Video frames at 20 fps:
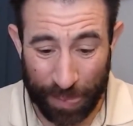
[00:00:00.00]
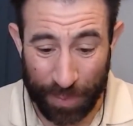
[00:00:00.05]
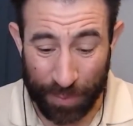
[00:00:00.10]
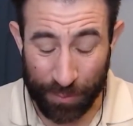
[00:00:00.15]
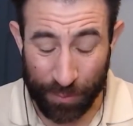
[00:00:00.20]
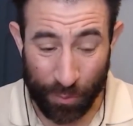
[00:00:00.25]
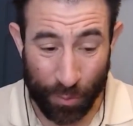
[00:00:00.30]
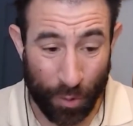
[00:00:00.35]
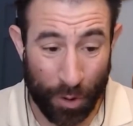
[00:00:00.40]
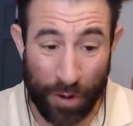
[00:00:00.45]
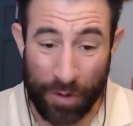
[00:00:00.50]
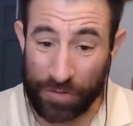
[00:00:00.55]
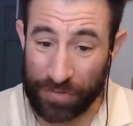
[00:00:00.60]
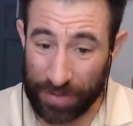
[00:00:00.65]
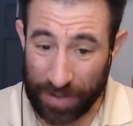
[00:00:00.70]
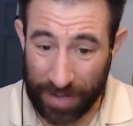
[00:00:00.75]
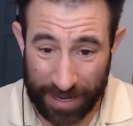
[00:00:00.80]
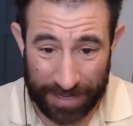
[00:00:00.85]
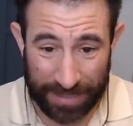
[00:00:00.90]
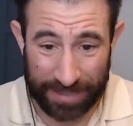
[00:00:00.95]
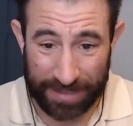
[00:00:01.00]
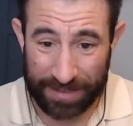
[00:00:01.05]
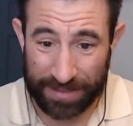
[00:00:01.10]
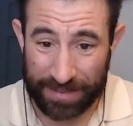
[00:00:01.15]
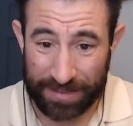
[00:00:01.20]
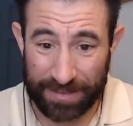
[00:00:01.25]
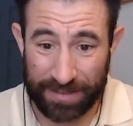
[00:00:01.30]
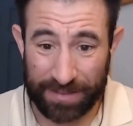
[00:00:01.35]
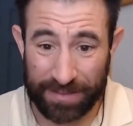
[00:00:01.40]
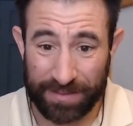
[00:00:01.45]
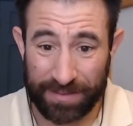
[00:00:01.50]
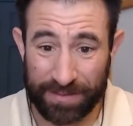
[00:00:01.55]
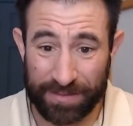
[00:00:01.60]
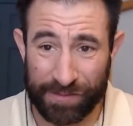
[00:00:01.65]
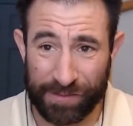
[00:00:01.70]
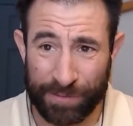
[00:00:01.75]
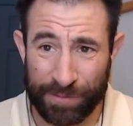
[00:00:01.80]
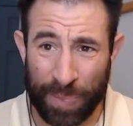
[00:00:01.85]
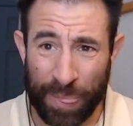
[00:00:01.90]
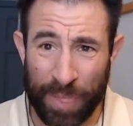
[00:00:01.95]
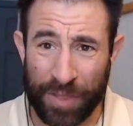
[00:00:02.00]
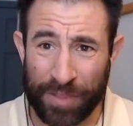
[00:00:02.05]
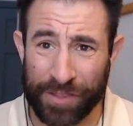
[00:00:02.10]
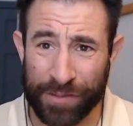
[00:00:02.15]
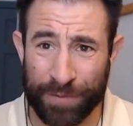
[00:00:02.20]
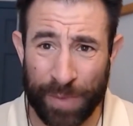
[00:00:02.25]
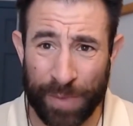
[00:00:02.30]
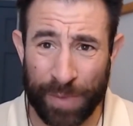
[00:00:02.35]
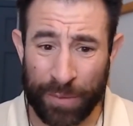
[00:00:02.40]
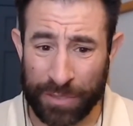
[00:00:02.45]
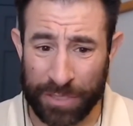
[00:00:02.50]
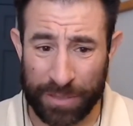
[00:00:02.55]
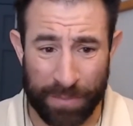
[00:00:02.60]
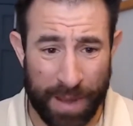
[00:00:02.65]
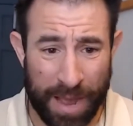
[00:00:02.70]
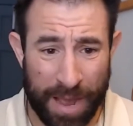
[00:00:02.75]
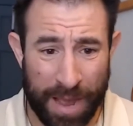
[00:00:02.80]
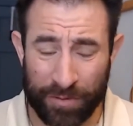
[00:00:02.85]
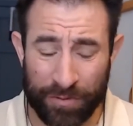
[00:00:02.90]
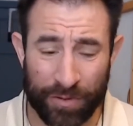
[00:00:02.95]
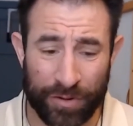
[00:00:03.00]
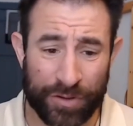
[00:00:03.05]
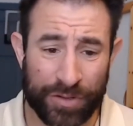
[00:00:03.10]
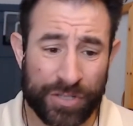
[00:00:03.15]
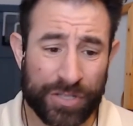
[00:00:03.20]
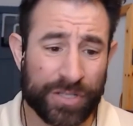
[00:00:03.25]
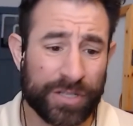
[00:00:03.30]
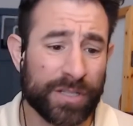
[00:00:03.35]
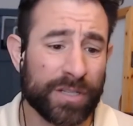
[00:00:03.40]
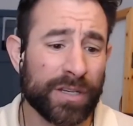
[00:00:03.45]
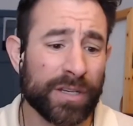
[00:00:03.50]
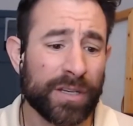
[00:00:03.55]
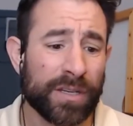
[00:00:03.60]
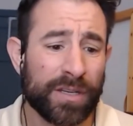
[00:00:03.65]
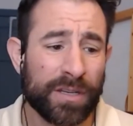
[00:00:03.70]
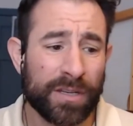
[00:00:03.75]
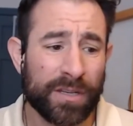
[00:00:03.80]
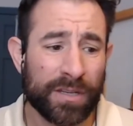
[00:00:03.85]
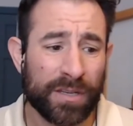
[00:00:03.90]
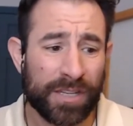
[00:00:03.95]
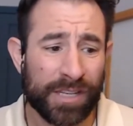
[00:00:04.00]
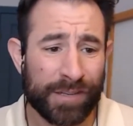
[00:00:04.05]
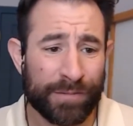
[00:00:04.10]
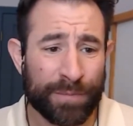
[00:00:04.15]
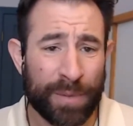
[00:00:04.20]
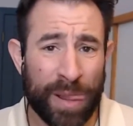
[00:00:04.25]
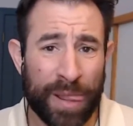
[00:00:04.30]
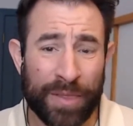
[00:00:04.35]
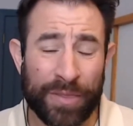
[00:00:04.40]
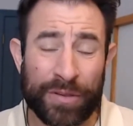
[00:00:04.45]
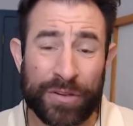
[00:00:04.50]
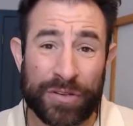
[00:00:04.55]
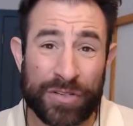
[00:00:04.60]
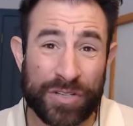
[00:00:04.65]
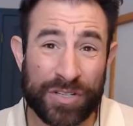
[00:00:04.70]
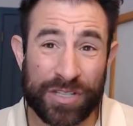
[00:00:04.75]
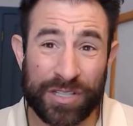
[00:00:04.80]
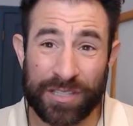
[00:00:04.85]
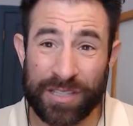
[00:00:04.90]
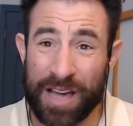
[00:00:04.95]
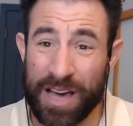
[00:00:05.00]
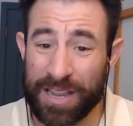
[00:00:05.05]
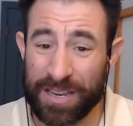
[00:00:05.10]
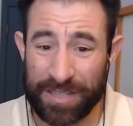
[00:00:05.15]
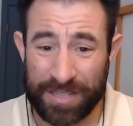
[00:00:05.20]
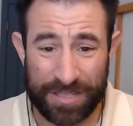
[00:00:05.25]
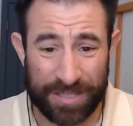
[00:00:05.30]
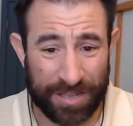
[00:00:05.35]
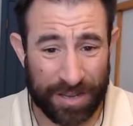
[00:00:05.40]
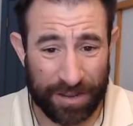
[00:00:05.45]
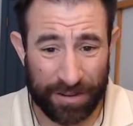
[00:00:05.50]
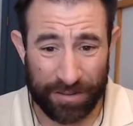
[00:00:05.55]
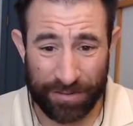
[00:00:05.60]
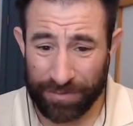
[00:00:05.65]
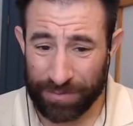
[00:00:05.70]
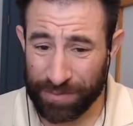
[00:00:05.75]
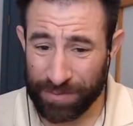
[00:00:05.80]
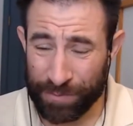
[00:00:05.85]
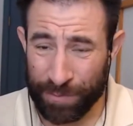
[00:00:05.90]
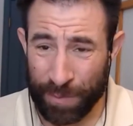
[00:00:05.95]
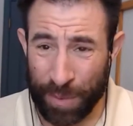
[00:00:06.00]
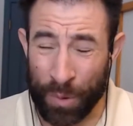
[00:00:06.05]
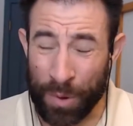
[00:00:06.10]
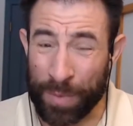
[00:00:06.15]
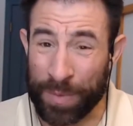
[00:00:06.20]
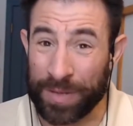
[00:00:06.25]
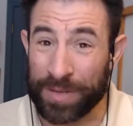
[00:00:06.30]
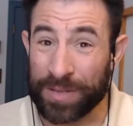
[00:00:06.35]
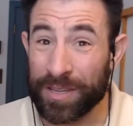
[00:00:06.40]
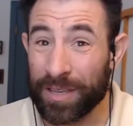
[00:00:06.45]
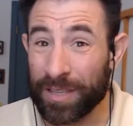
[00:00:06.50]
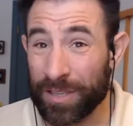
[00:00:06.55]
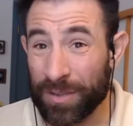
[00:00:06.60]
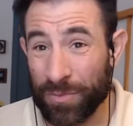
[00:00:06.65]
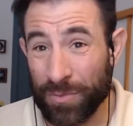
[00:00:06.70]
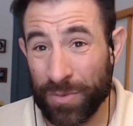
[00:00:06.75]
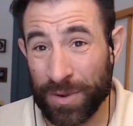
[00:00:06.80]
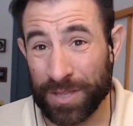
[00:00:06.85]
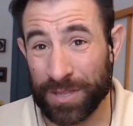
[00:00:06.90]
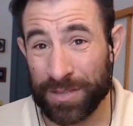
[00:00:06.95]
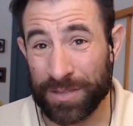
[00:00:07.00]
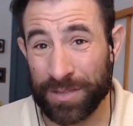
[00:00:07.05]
We're all fine. Nothing. It was a mild version, but there's just a lot of stuff we've been dealing with.